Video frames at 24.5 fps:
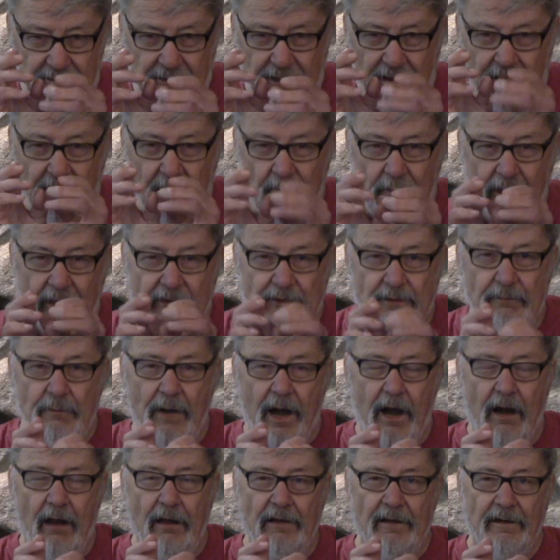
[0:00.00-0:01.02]
little bit
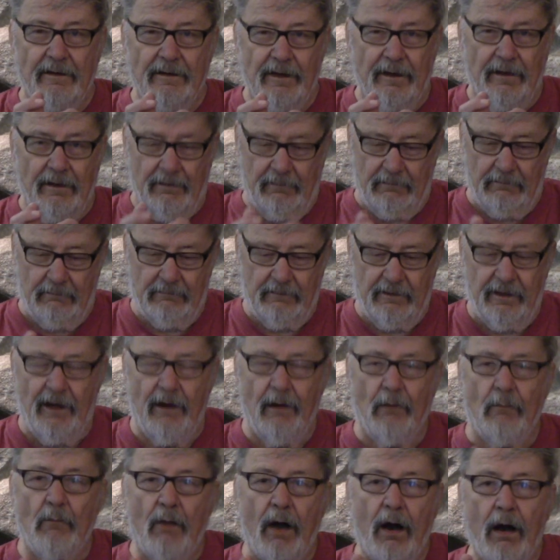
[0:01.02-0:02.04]
smaller than
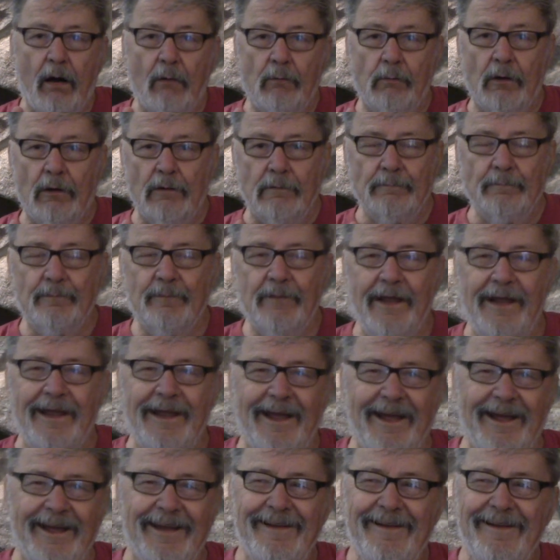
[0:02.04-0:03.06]
a marble.
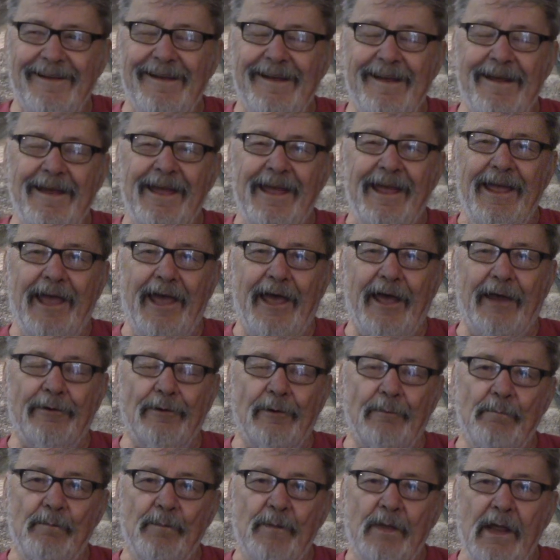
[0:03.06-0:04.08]

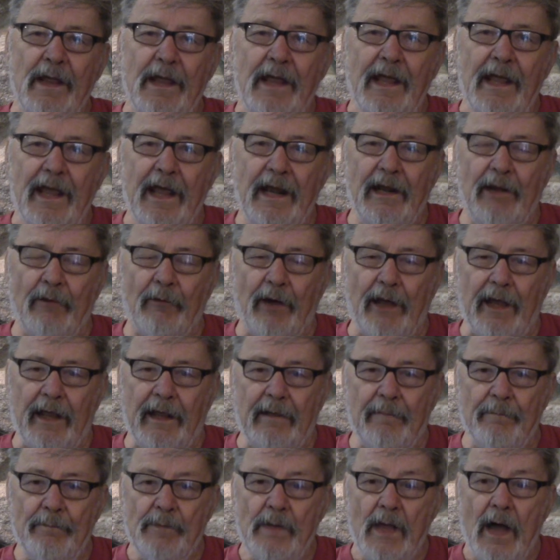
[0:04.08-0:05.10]
And
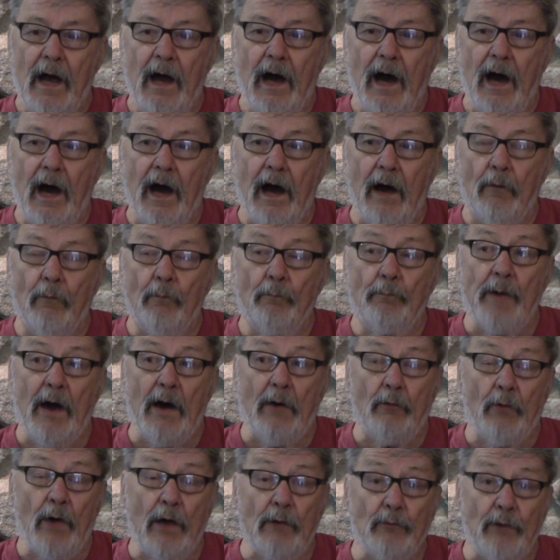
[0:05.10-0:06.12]
anyway,
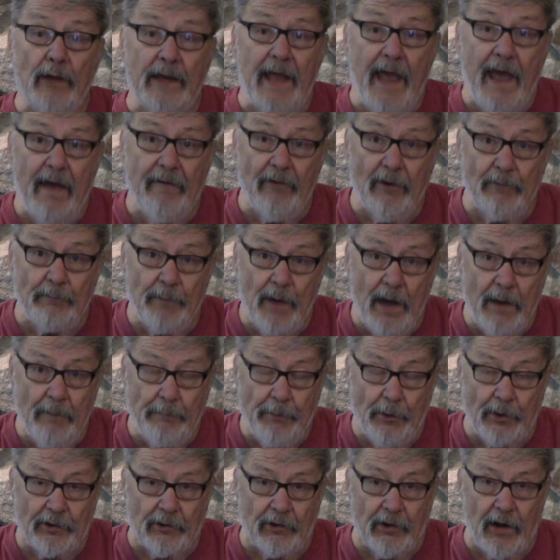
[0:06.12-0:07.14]
but when we have a
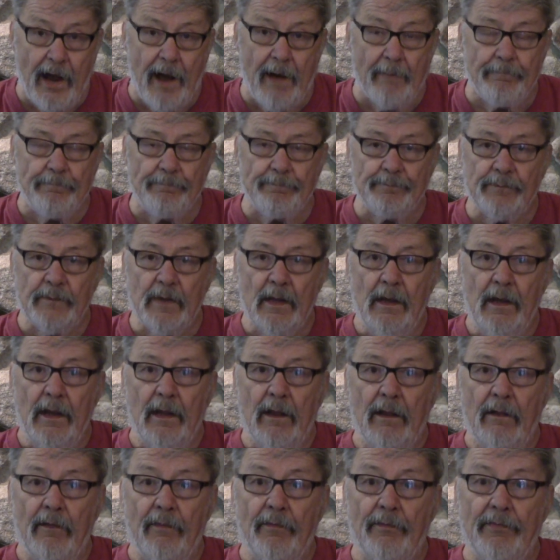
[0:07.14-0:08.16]
bumper crop,
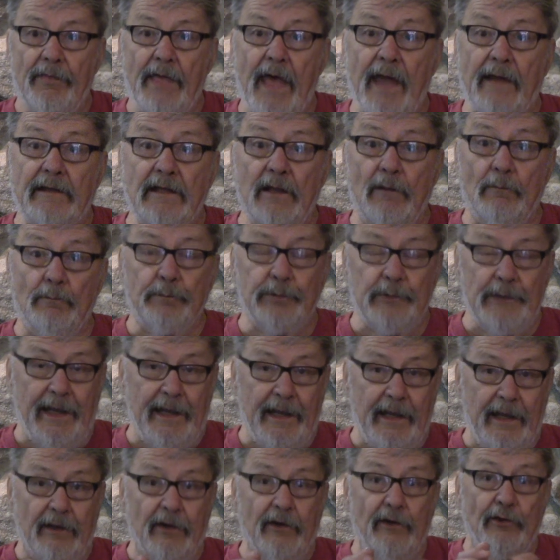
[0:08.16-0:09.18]
that can
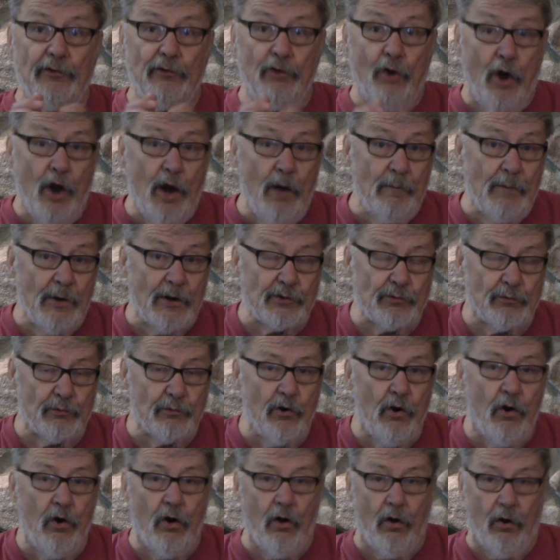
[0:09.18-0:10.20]
play an enormous
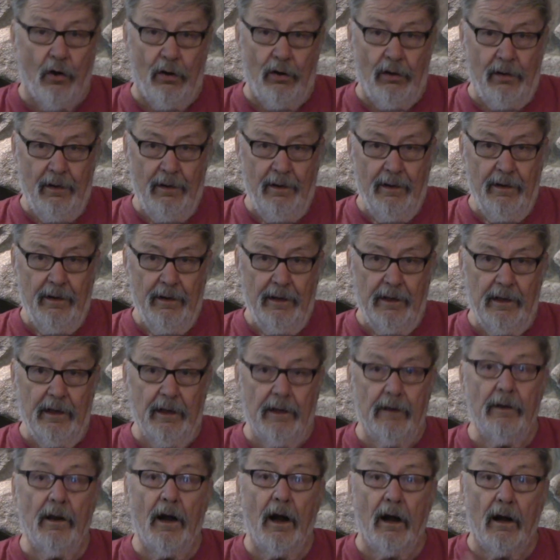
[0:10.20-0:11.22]
role
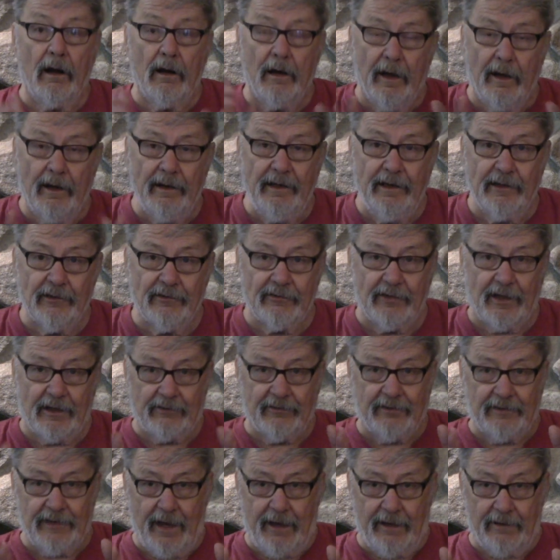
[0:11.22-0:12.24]
in our hunting
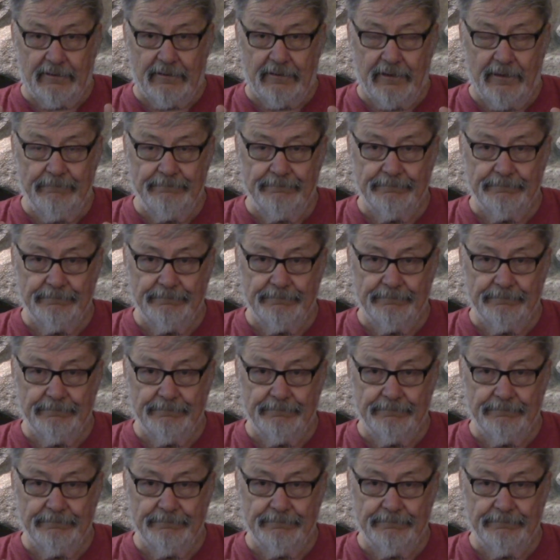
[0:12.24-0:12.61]
success.